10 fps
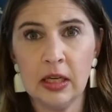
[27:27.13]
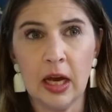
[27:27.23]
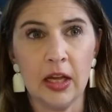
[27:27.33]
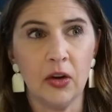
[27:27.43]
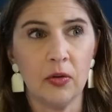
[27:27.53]

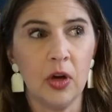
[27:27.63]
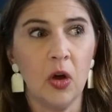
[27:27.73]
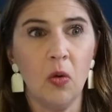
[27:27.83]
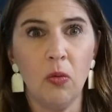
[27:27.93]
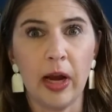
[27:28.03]
I don't
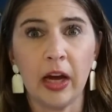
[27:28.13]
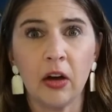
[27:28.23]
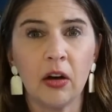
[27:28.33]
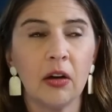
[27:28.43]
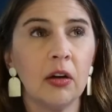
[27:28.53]
know
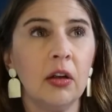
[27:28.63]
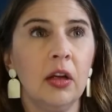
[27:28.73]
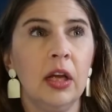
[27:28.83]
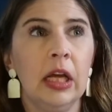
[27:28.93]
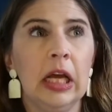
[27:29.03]
where
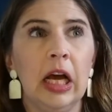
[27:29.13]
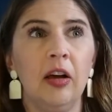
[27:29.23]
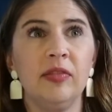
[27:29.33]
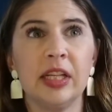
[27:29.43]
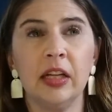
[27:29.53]

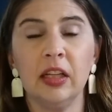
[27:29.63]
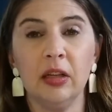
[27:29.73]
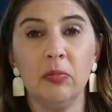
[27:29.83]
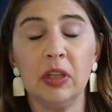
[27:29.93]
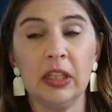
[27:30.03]
I've
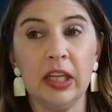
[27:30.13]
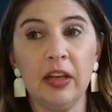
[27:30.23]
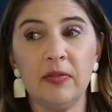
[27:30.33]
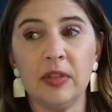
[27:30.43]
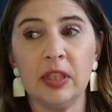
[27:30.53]
suddenly
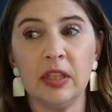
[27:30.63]
believed